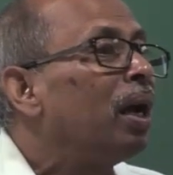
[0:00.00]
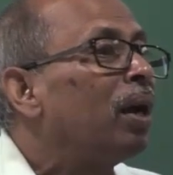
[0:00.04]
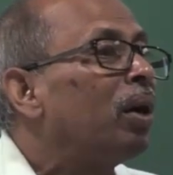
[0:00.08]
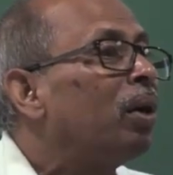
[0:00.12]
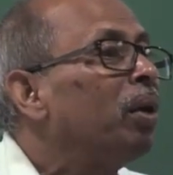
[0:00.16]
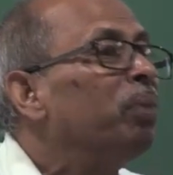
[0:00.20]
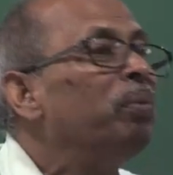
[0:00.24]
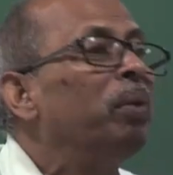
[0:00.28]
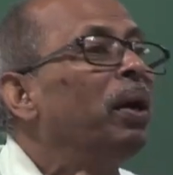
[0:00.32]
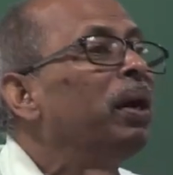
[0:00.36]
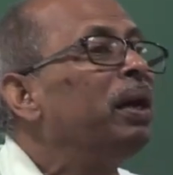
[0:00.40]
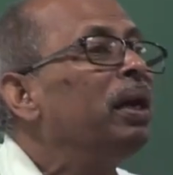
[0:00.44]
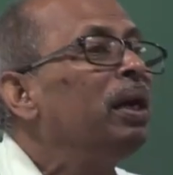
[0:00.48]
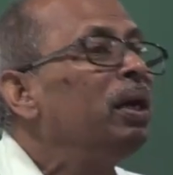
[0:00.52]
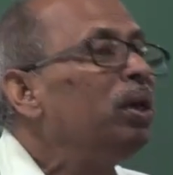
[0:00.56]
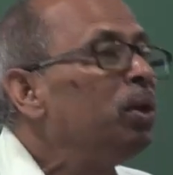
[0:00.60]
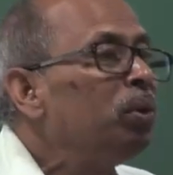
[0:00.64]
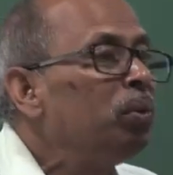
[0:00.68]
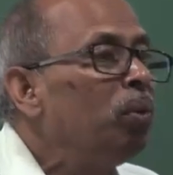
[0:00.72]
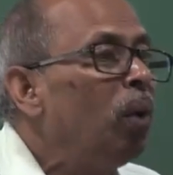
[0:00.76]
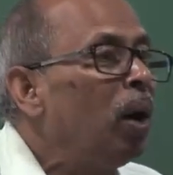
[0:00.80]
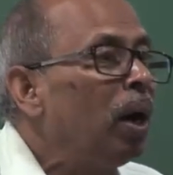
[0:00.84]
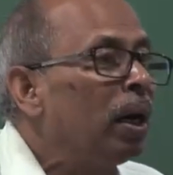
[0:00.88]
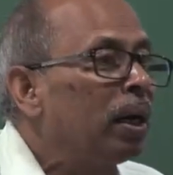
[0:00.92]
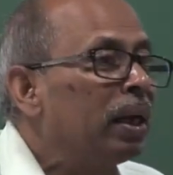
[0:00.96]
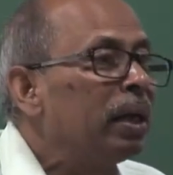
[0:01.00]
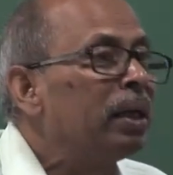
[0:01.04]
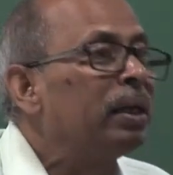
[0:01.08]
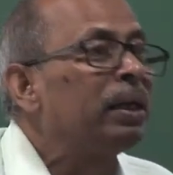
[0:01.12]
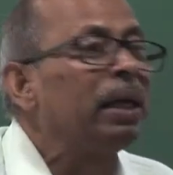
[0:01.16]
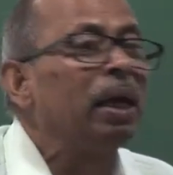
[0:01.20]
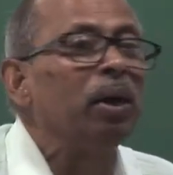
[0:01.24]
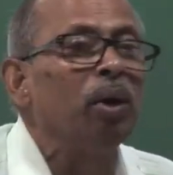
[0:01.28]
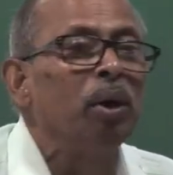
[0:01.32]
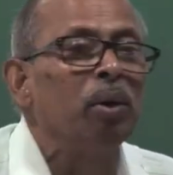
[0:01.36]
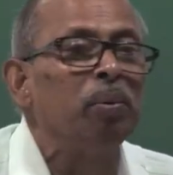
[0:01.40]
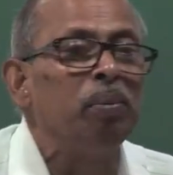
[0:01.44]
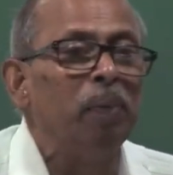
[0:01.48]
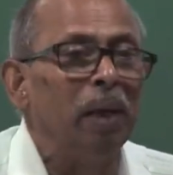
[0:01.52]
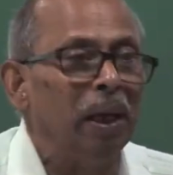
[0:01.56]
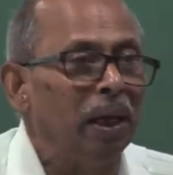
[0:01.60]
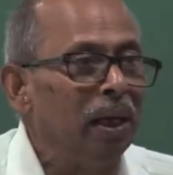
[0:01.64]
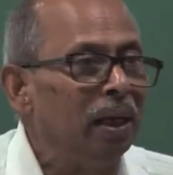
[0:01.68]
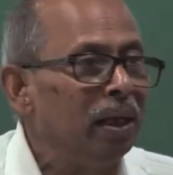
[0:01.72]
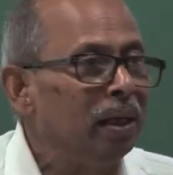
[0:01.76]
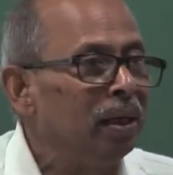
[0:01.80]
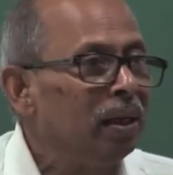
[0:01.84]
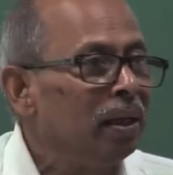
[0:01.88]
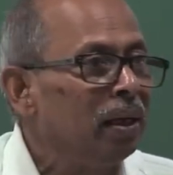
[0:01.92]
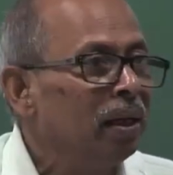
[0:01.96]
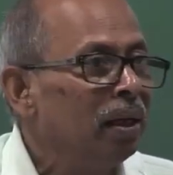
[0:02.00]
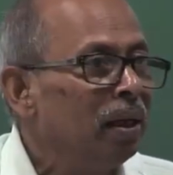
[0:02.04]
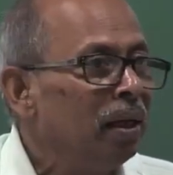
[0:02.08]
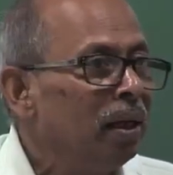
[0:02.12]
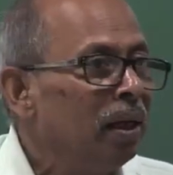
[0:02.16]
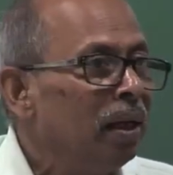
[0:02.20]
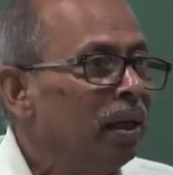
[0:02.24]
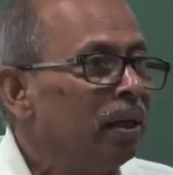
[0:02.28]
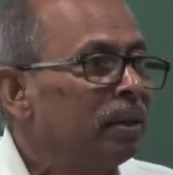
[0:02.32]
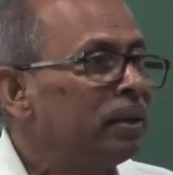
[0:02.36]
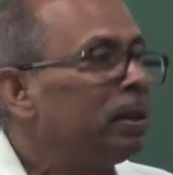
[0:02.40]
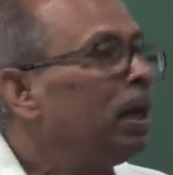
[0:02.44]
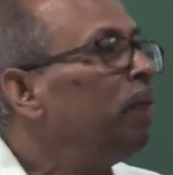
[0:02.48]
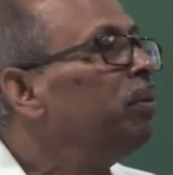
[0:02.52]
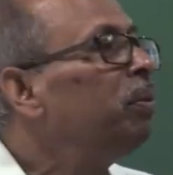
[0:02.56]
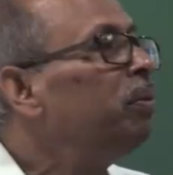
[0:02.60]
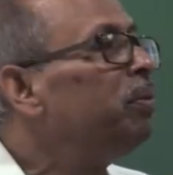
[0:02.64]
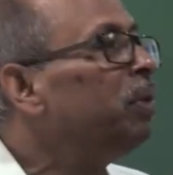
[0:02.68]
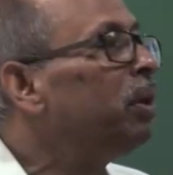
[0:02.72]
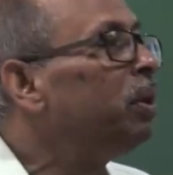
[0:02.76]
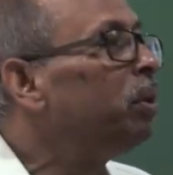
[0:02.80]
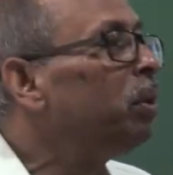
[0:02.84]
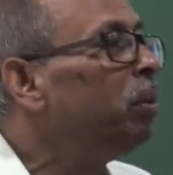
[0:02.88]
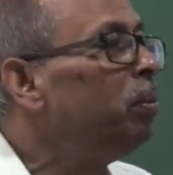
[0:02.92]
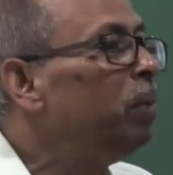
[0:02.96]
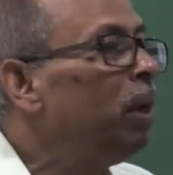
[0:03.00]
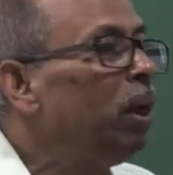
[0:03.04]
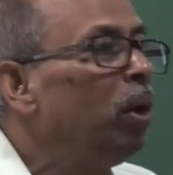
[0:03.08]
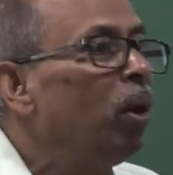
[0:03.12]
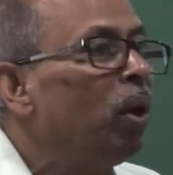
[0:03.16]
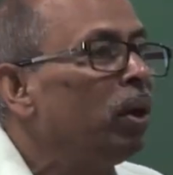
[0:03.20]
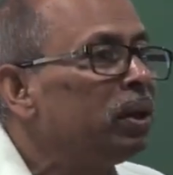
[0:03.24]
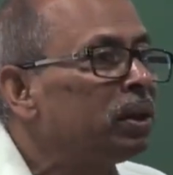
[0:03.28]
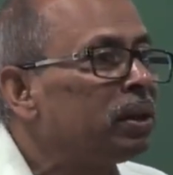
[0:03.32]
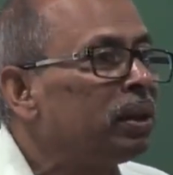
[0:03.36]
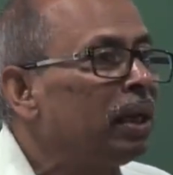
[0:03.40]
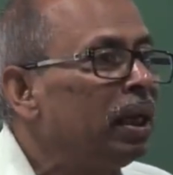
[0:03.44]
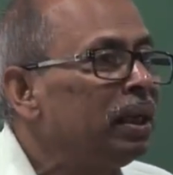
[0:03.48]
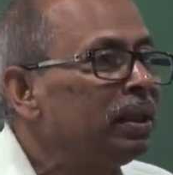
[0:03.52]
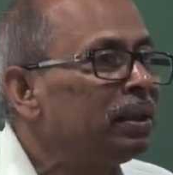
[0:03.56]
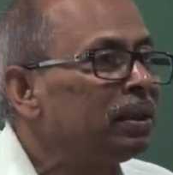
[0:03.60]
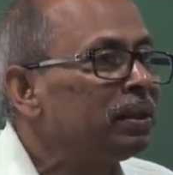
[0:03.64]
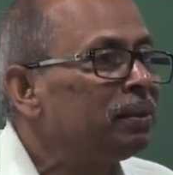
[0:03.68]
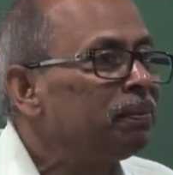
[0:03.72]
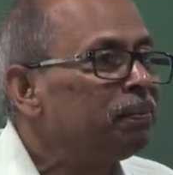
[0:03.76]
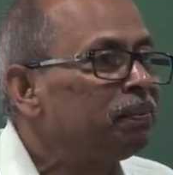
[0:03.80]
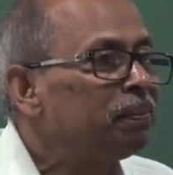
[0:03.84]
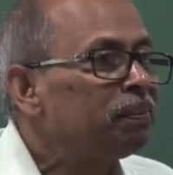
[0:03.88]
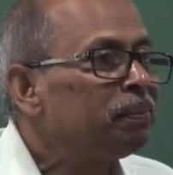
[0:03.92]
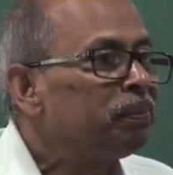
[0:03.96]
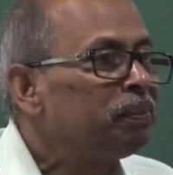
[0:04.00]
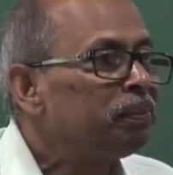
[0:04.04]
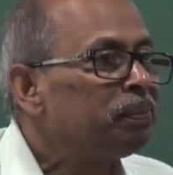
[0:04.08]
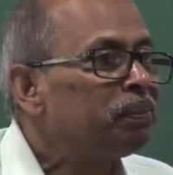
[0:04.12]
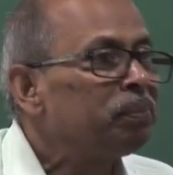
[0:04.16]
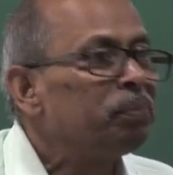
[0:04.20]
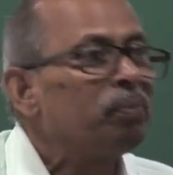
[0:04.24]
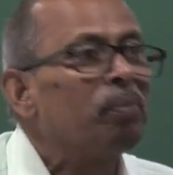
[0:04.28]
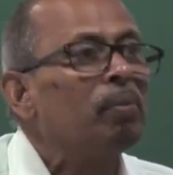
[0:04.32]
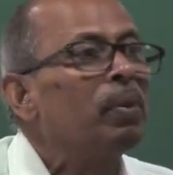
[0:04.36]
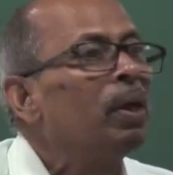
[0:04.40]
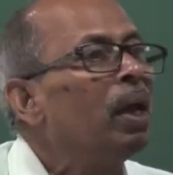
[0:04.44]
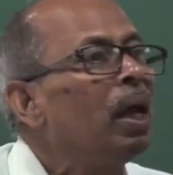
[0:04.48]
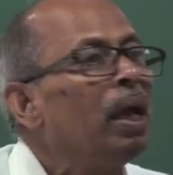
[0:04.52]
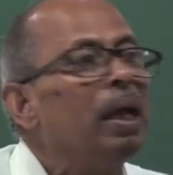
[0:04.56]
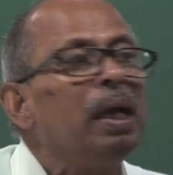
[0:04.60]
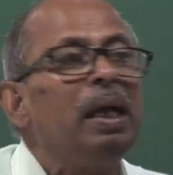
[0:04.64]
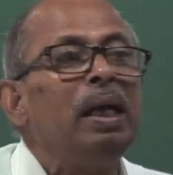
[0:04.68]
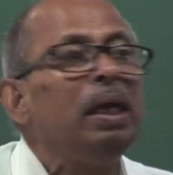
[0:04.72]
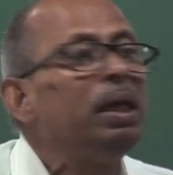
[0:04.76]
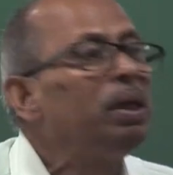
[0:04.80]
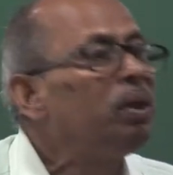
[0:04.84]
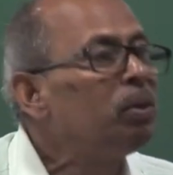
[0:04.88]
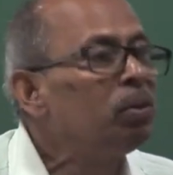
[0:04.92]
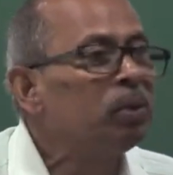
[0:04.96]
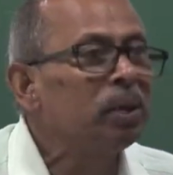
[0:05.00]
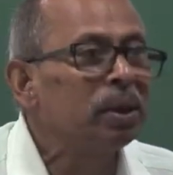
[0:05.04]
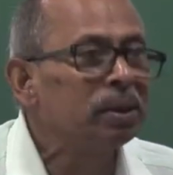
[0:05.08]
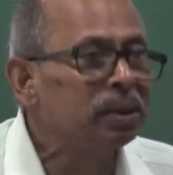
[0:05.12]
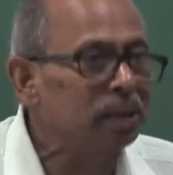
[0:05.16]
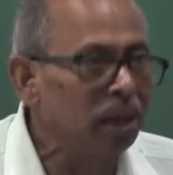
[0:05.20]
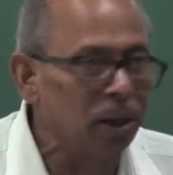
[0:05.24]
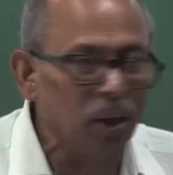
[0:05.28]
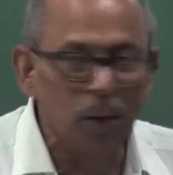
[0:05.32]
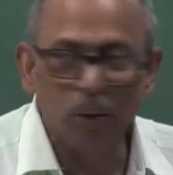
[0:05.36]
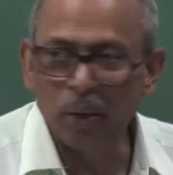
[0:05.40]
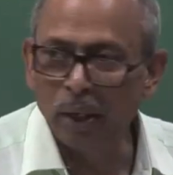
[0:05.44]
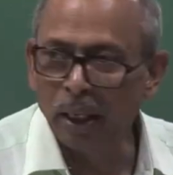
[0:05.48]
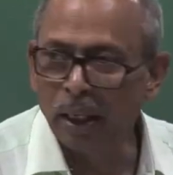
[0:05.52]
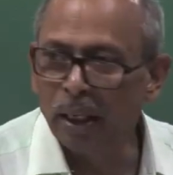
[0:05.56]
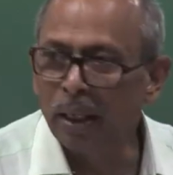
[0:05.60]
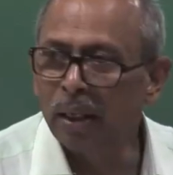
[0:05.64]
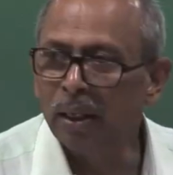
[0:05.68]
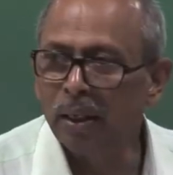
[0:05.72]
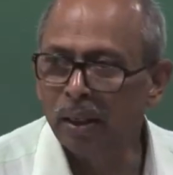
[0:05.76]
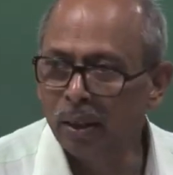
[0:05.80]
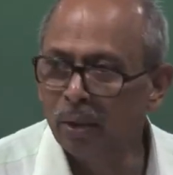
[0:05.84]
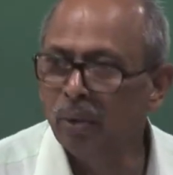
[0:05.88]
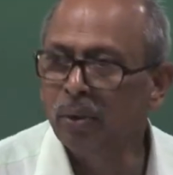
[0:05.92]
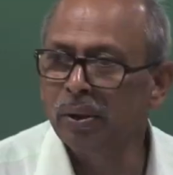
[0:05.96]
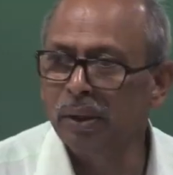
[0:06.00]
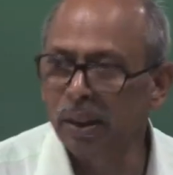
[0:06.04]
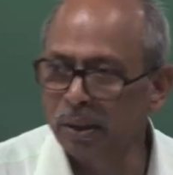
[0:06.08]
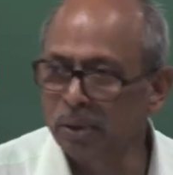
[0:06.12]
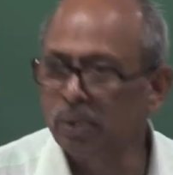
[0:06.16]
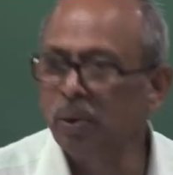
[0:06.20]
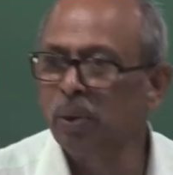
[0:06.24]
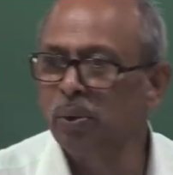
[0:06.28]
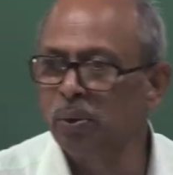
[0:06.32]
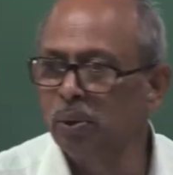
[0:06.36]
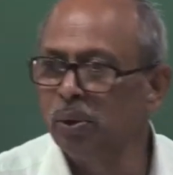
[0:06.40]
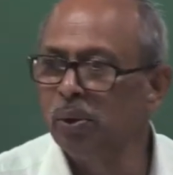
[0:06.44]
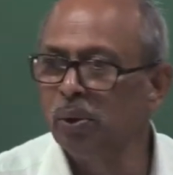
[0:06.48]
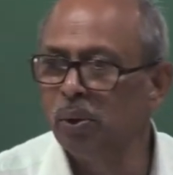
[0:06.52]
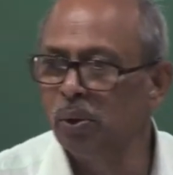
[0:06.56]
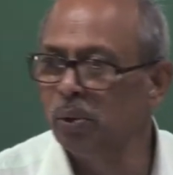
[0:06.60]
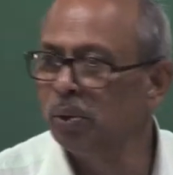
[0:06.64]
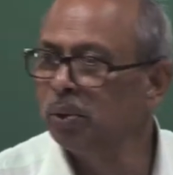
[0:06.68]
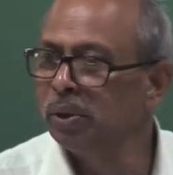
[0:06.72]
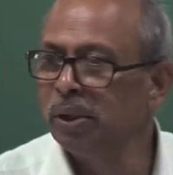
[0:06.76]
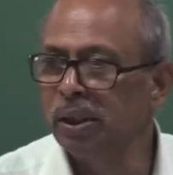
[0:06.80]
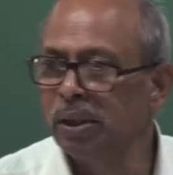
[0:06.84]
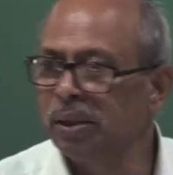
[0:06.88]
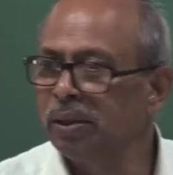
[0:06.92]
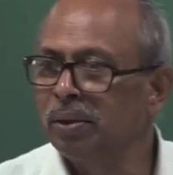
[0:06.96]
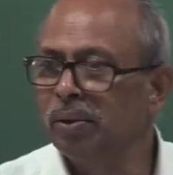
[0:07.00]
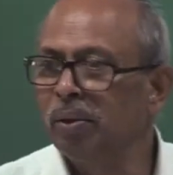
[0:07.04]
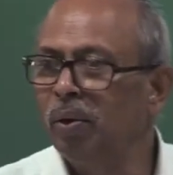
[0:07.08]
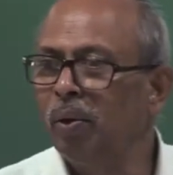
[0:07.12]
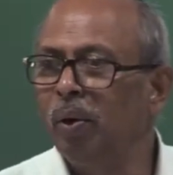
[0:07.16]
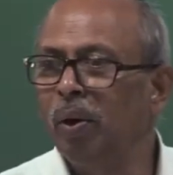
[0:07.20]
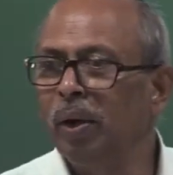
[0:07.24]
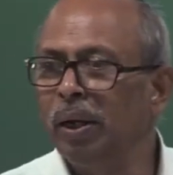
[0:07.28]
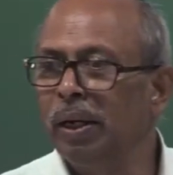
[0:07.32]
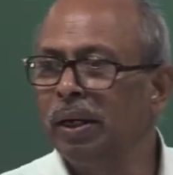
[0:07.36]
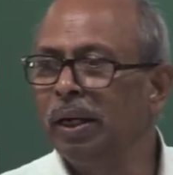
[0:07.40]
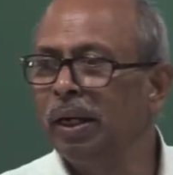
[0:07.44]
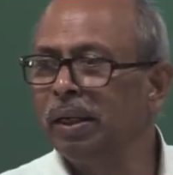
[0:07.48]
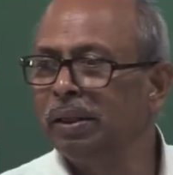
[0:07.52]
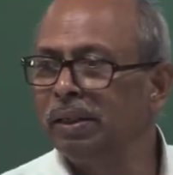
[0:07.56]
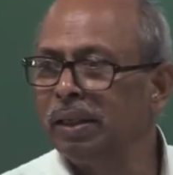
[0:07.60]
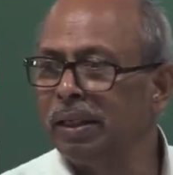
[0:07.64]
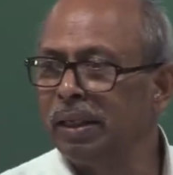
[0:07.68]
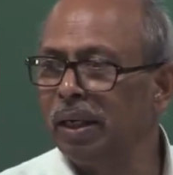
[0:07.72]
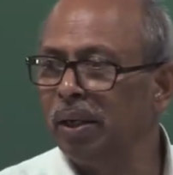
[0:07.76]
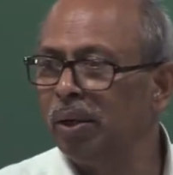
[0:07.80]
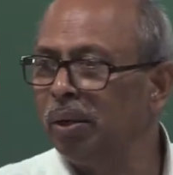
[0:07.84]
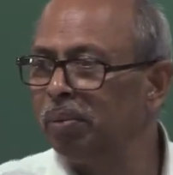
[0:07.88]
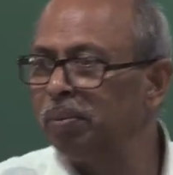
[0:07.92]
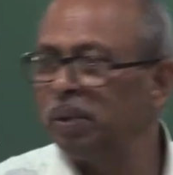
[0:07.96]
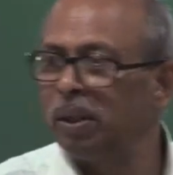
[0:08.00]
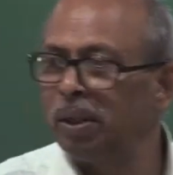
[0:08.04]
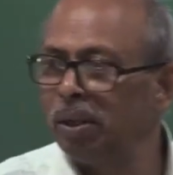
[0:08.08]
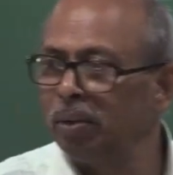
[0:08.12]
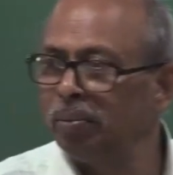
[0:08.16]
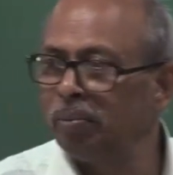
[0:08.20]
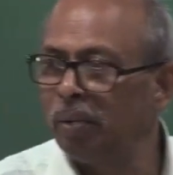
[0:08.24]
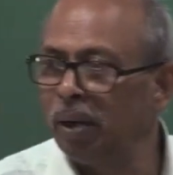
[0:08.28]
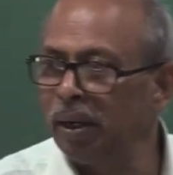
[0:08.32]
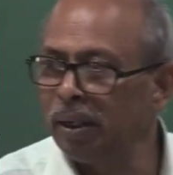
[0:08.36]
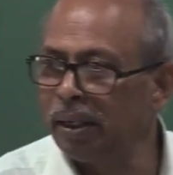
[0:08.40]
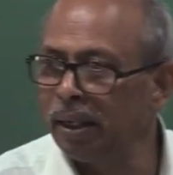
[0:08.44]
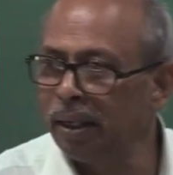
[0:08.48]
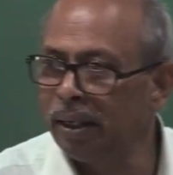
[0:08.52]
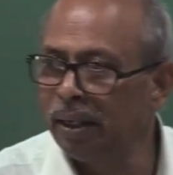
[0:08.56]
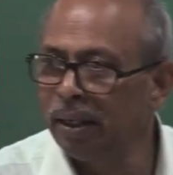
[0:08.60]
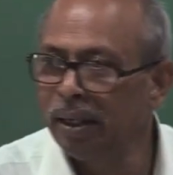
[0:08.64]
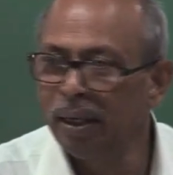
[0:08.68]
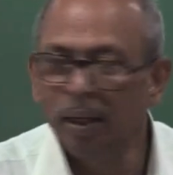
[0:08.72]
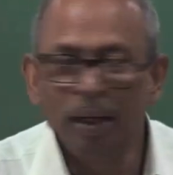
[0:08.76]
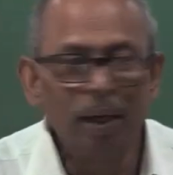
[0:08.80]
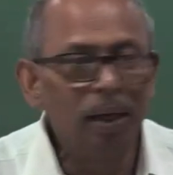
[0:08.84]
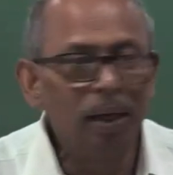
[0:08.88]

converted into work, it cannot be. Some of it will be lost as heat to the surrounding. That's what we know, that all energy cannot be converted.